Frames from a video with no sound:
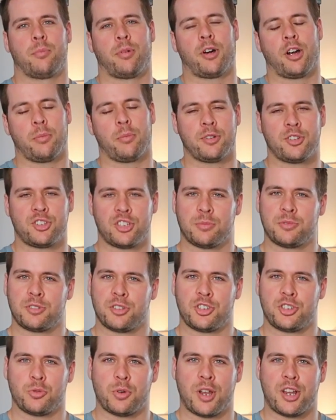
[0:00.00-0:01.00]
apartment gym
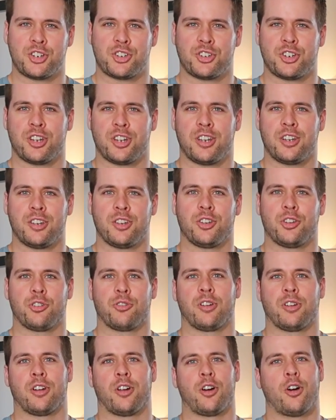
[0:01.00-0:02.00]
situation,
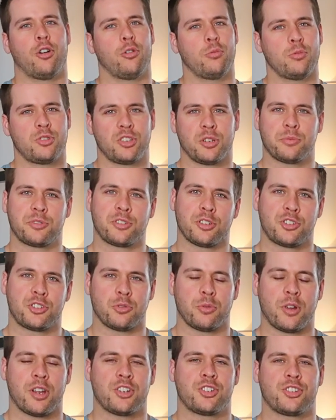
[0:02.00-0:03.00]
you're in a home gym
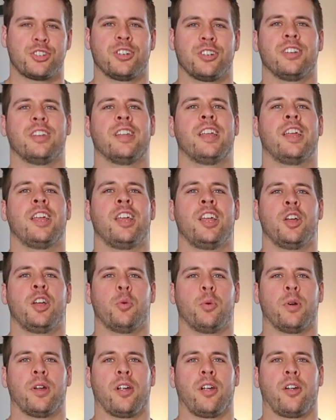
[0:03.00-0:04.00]
situation,
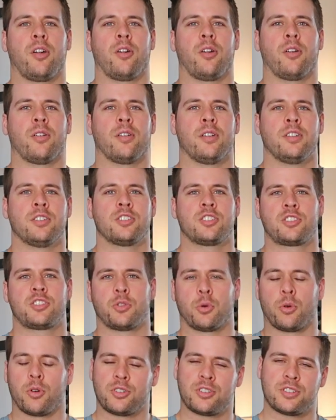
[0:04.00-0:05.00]
where
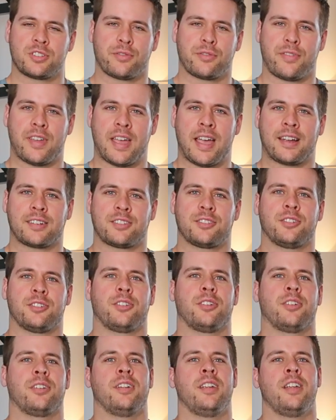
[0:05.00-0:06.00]
storage is a
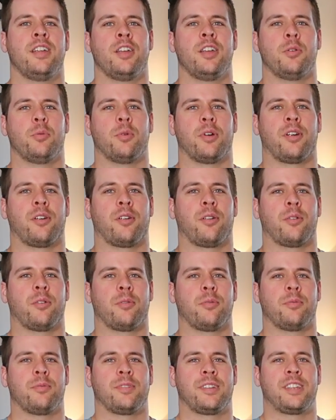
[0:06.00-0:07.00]
factor,
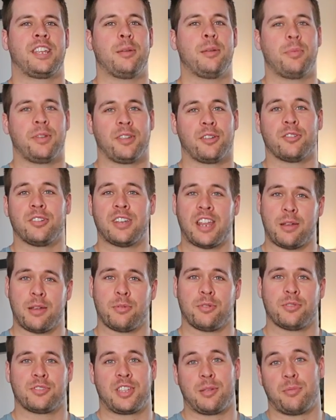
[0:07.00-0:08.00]
where keeping your
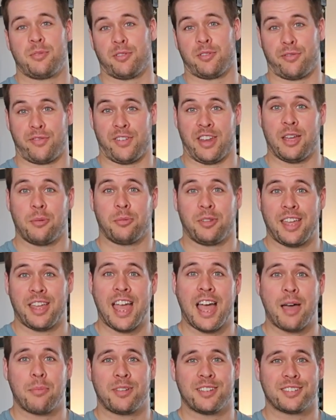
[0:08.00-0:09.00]
neighbors, keeping your family
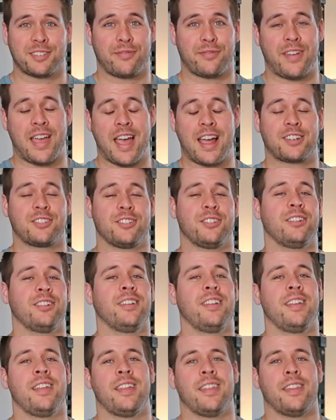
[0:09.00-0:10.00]
happy is a
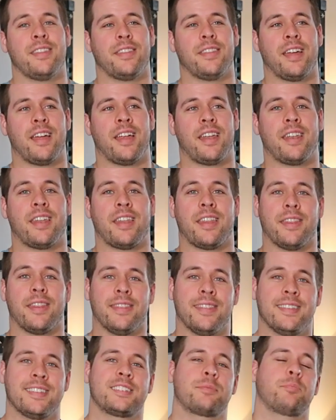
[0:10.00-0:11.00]
factor, then
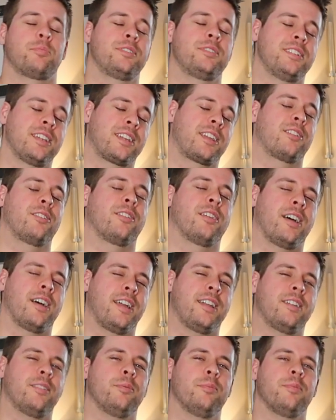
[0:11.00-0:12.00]
this particular
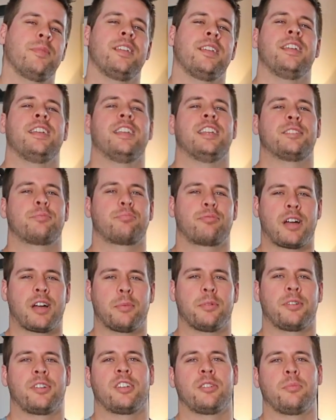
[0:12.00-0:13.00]
item is
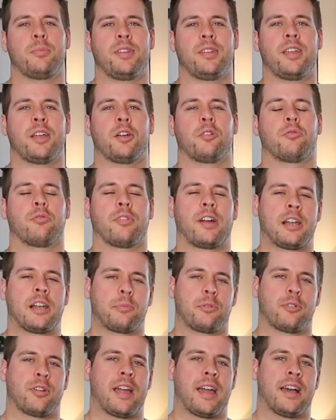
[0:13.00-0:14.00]
probably going to be right
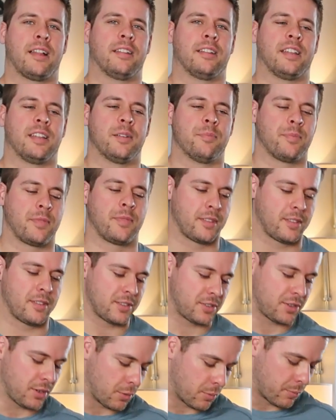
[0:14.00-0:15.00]
up your alley.
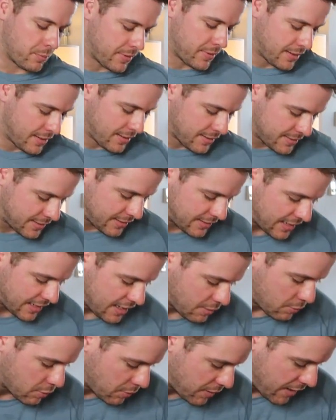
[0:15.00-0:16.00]
So
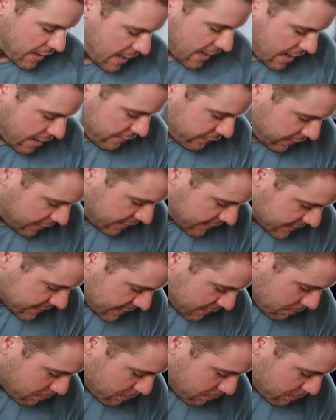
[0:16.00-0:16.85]
today what we have is